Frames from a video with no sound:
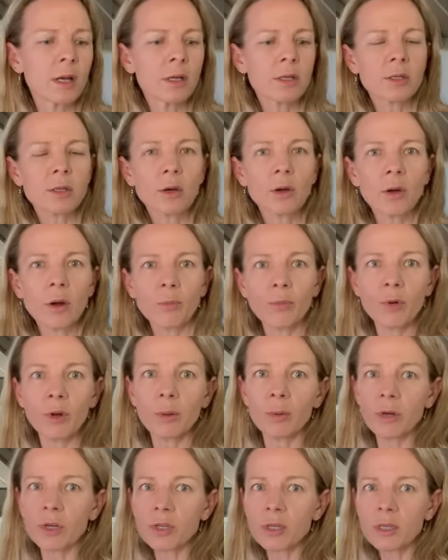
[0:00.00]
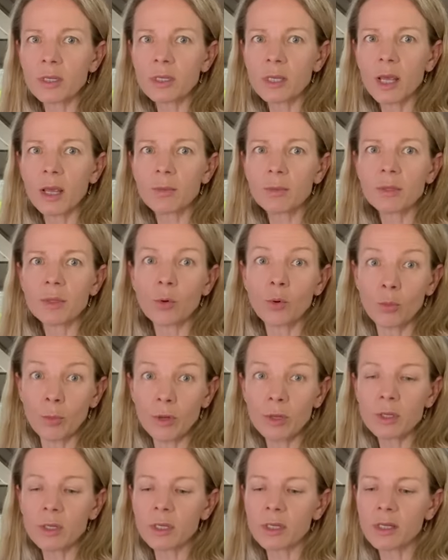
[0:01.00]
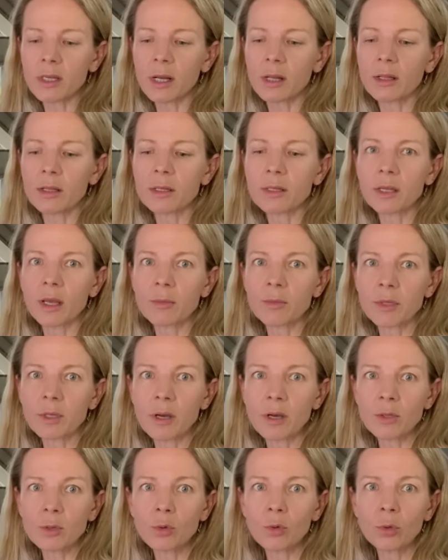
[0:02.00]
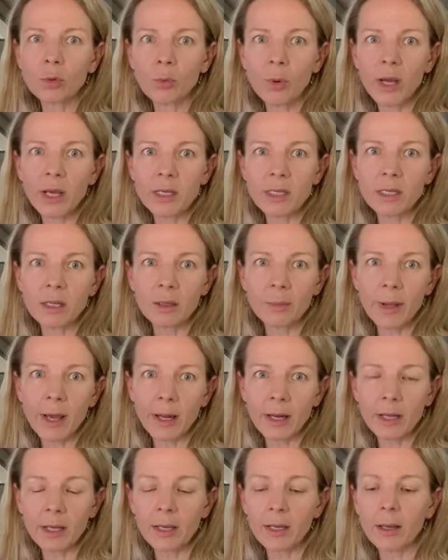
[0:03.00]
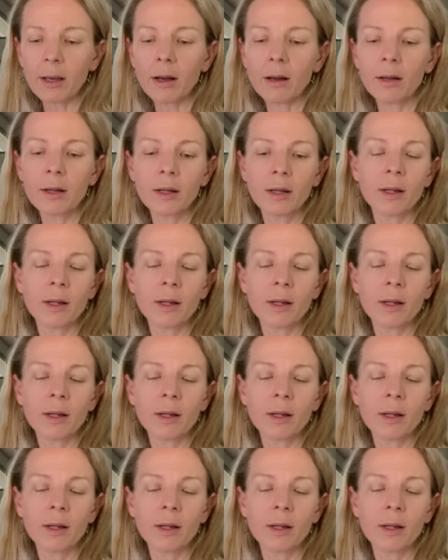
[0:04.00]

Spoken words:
So I'm pretty much the same, almost exactly the same size all the way until about here.